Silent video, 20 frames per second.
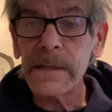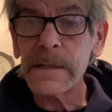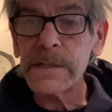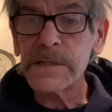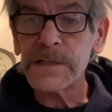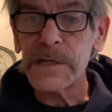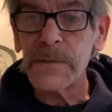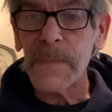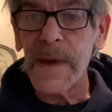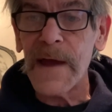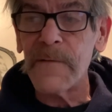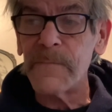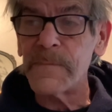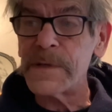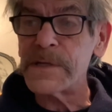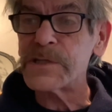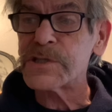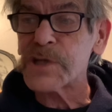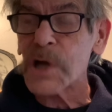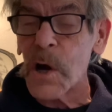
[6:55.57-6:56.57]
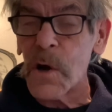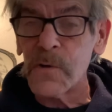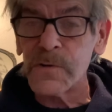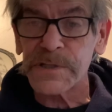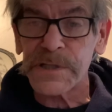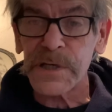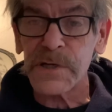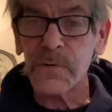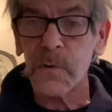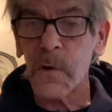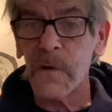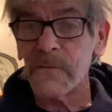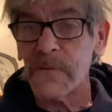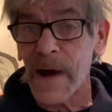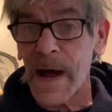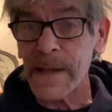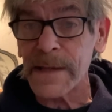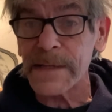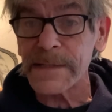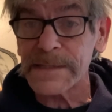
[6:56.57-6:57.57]
She may have been chosen or
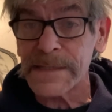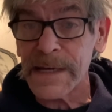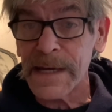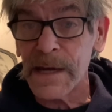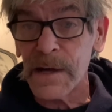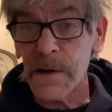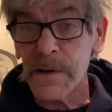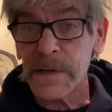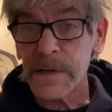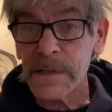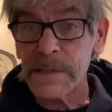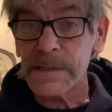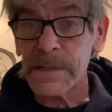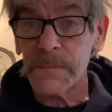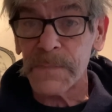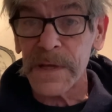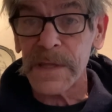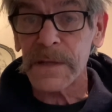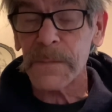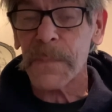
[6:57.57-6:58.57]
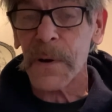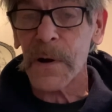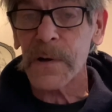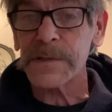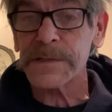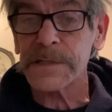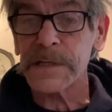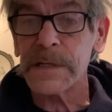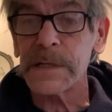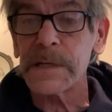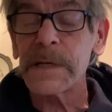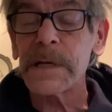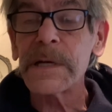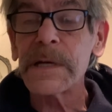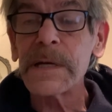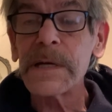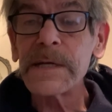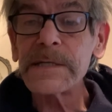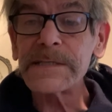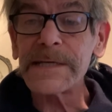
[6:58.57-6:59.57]
volunteered to be the person
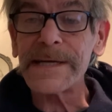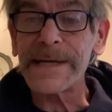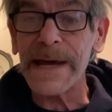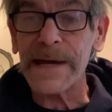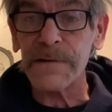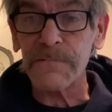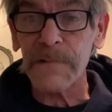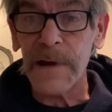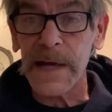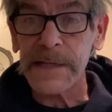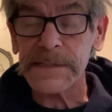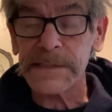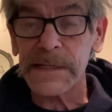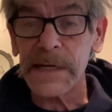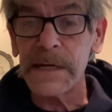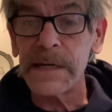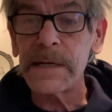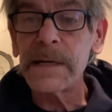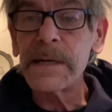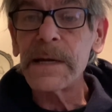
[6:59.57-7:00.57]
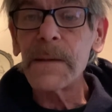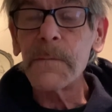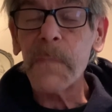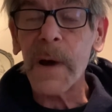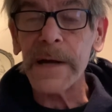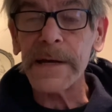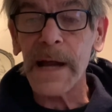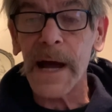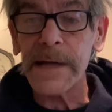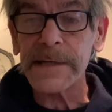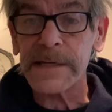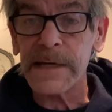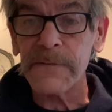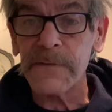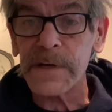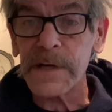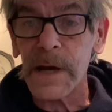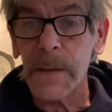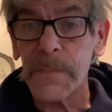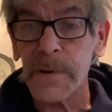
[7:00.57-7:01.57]
to get arrested by not
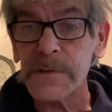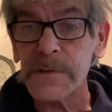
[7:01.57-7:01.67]
giving up her